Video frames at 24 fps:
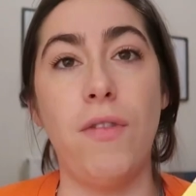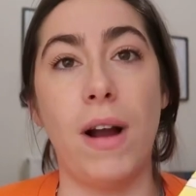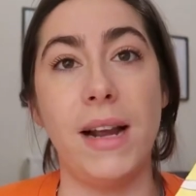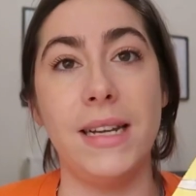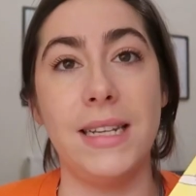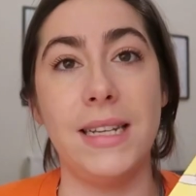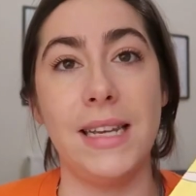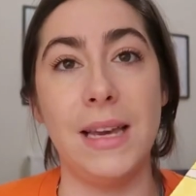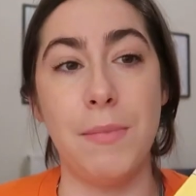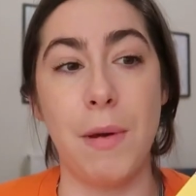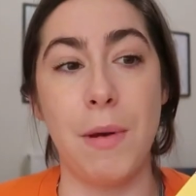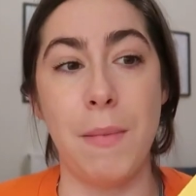the
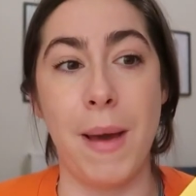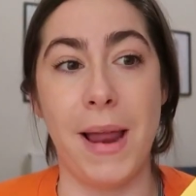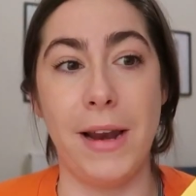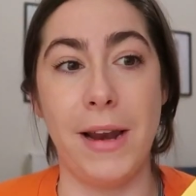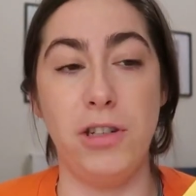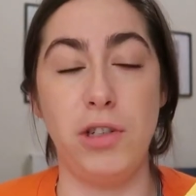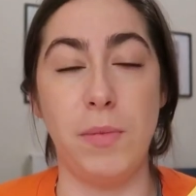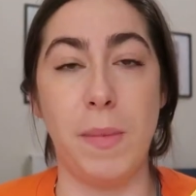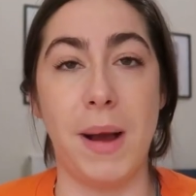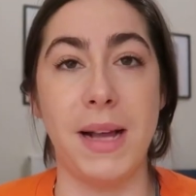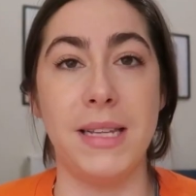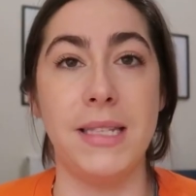writing a bit
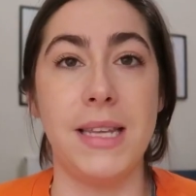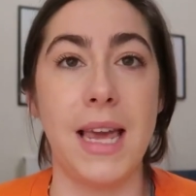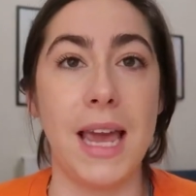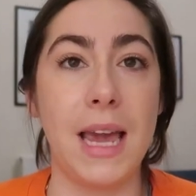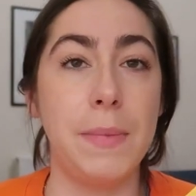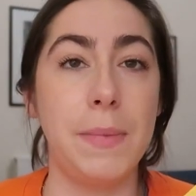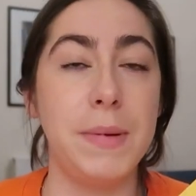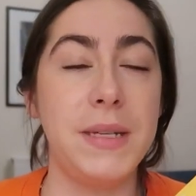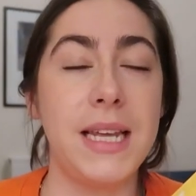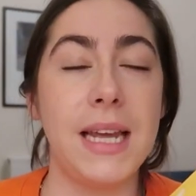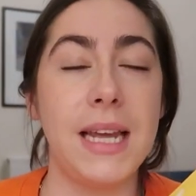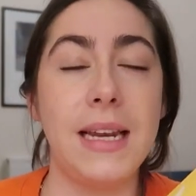
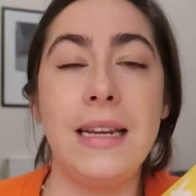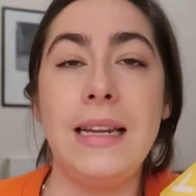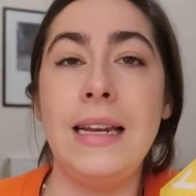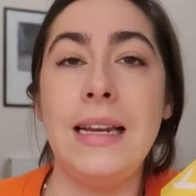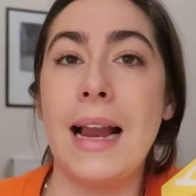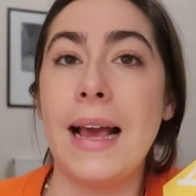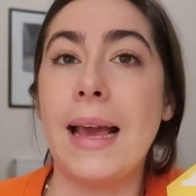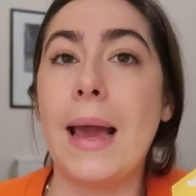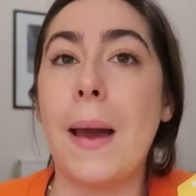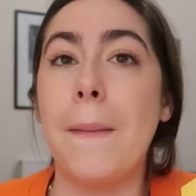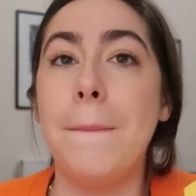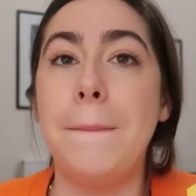melodramatic, particularly
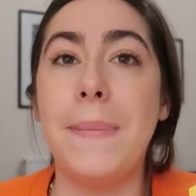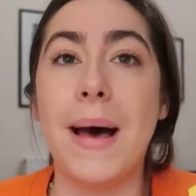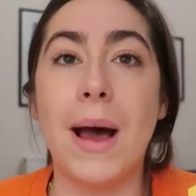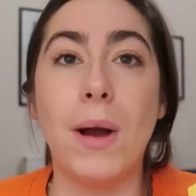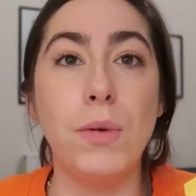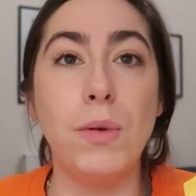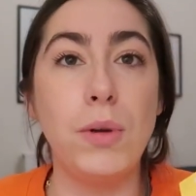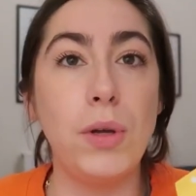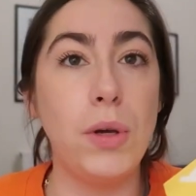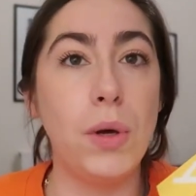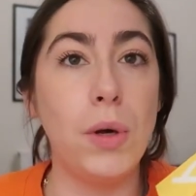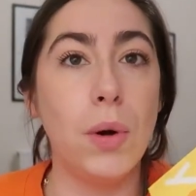like
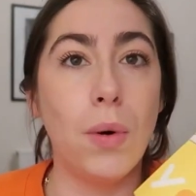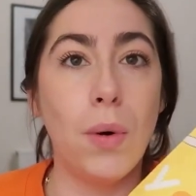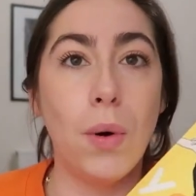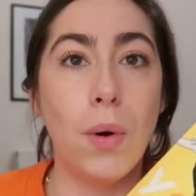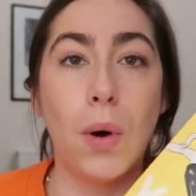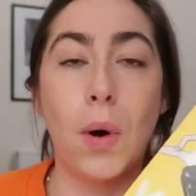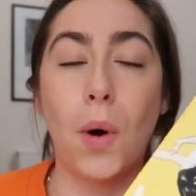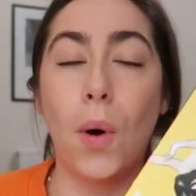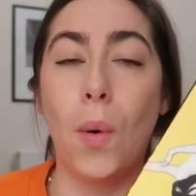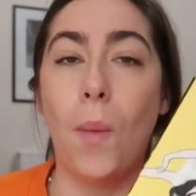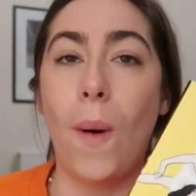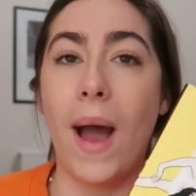about New
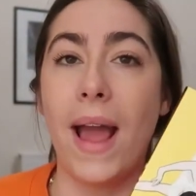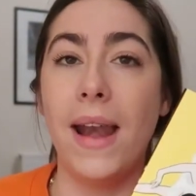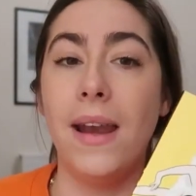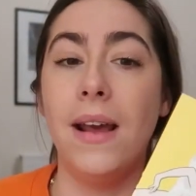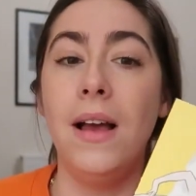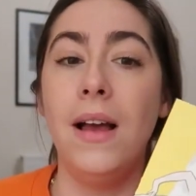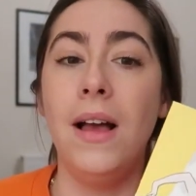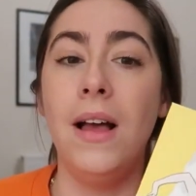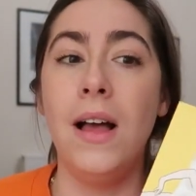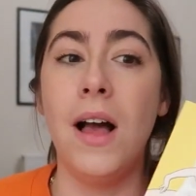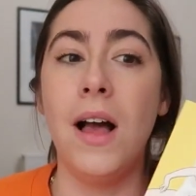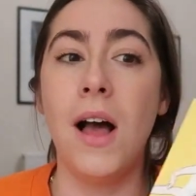York, or when
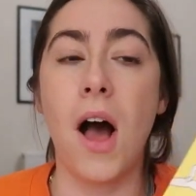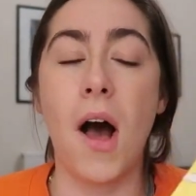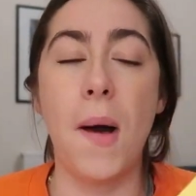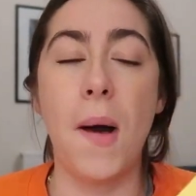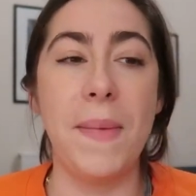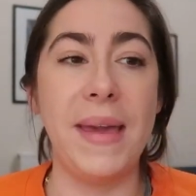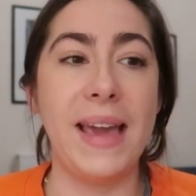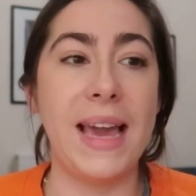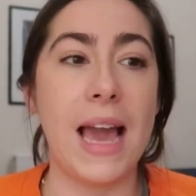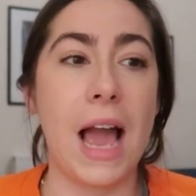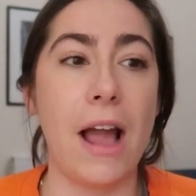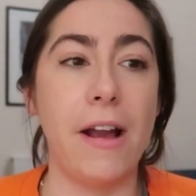our
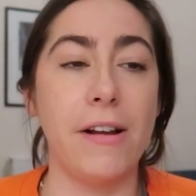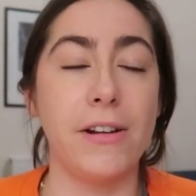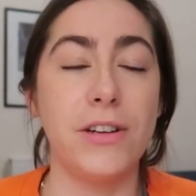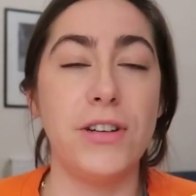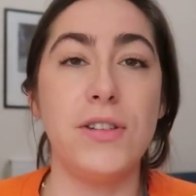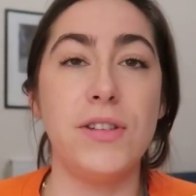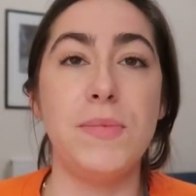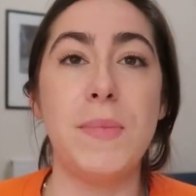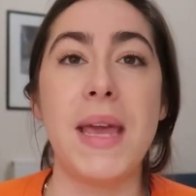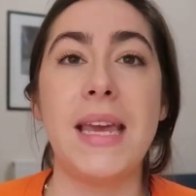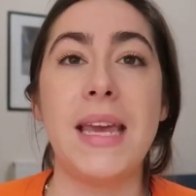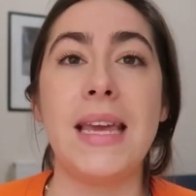main
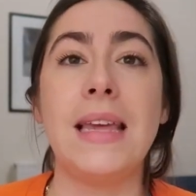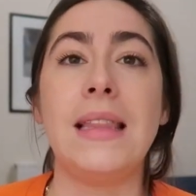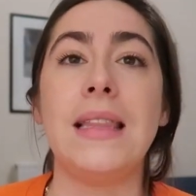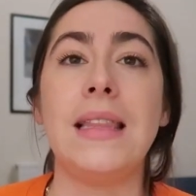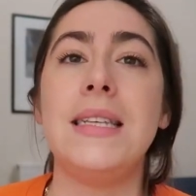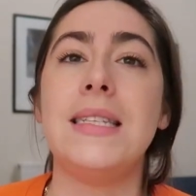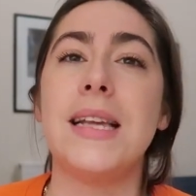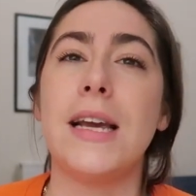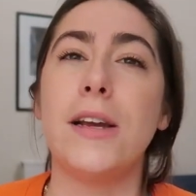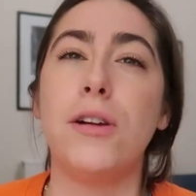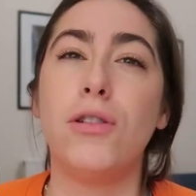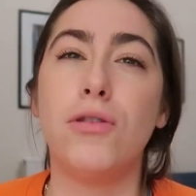character is making
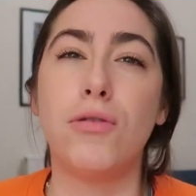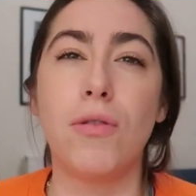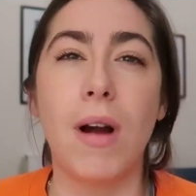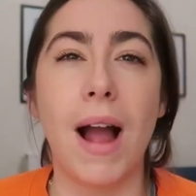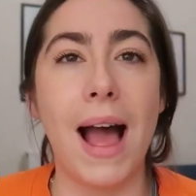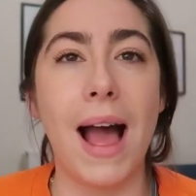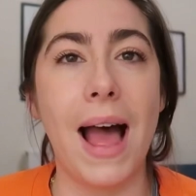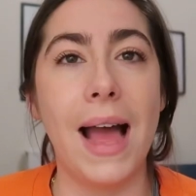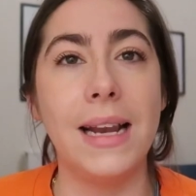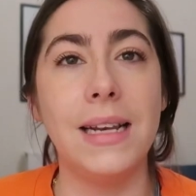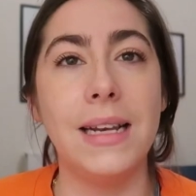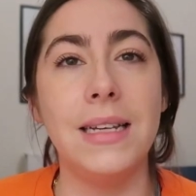these like
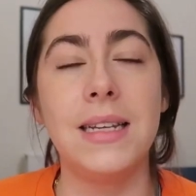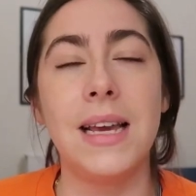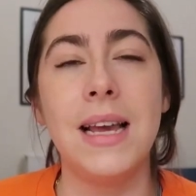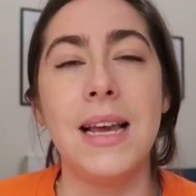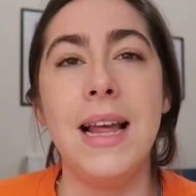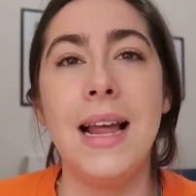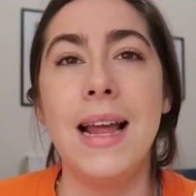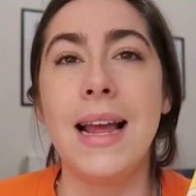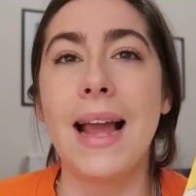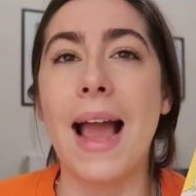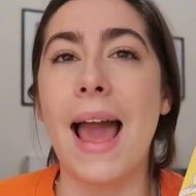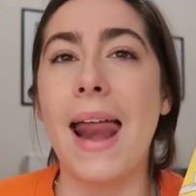grand,
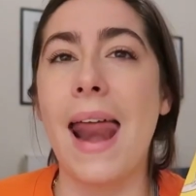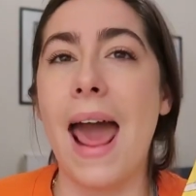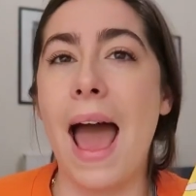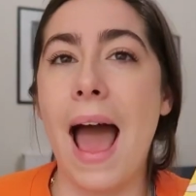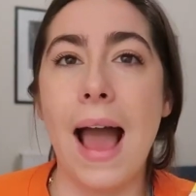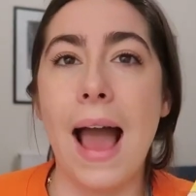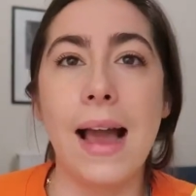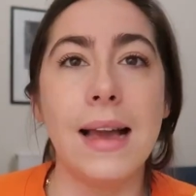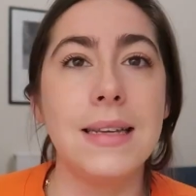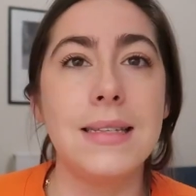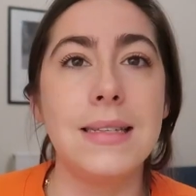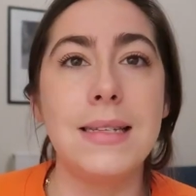kind of
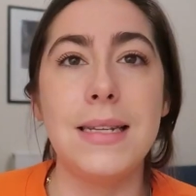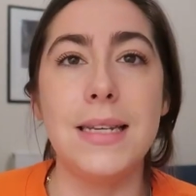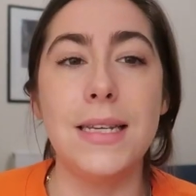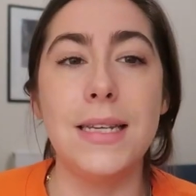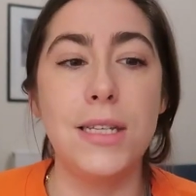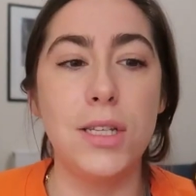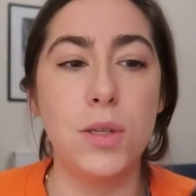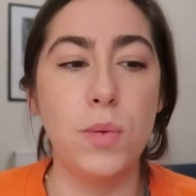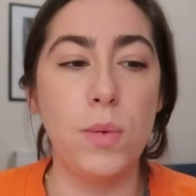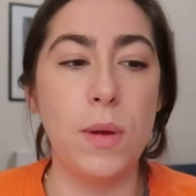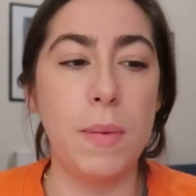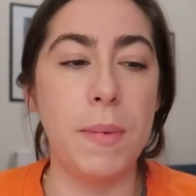
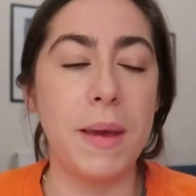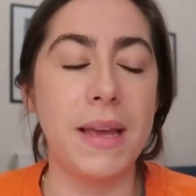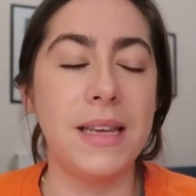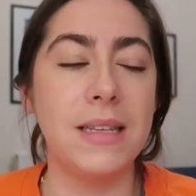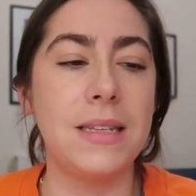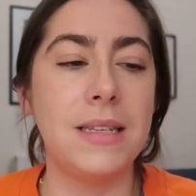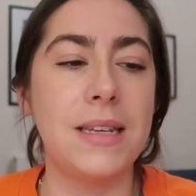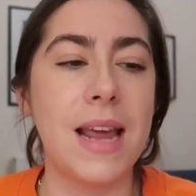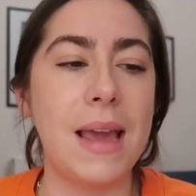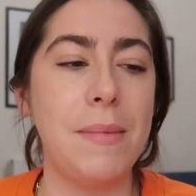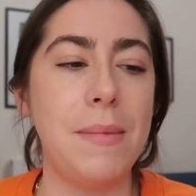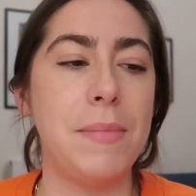angsty, sweeping
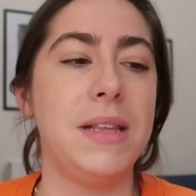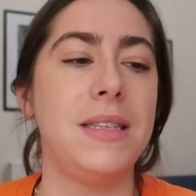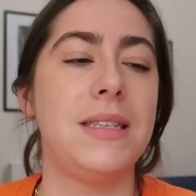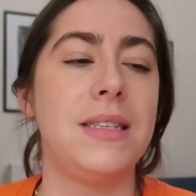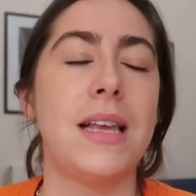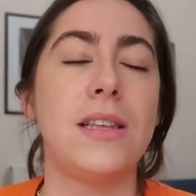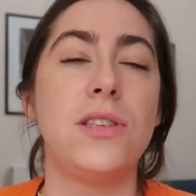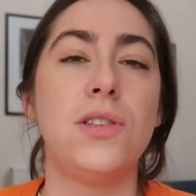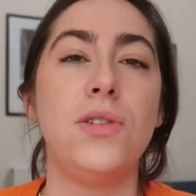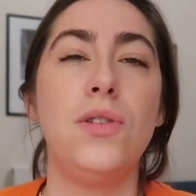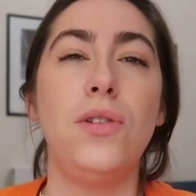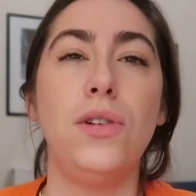statements.
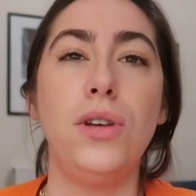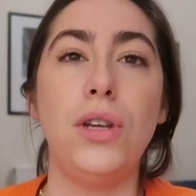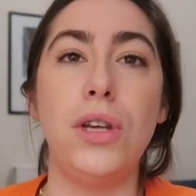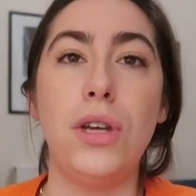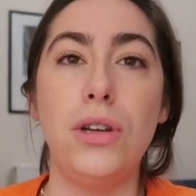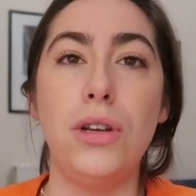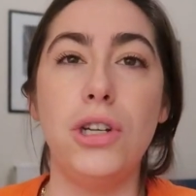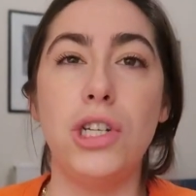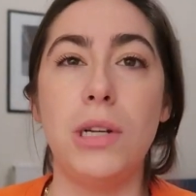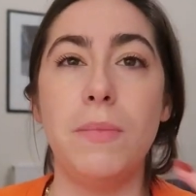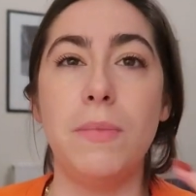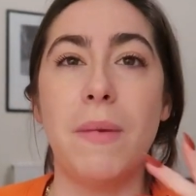That's not
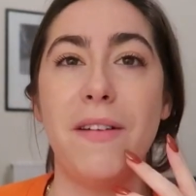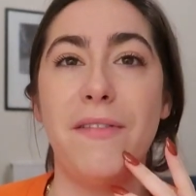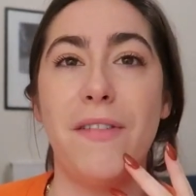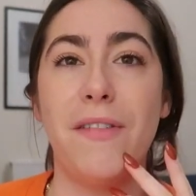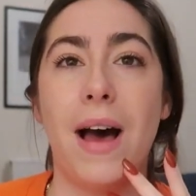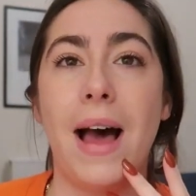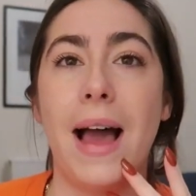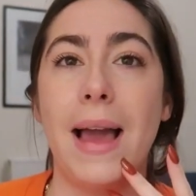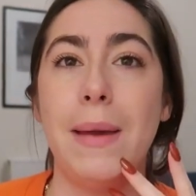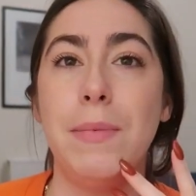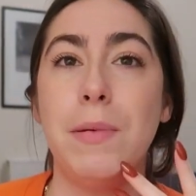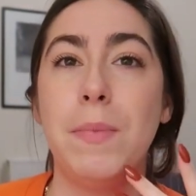usually my
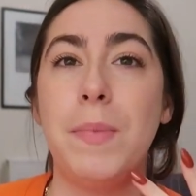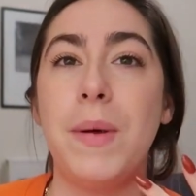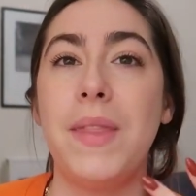vibe.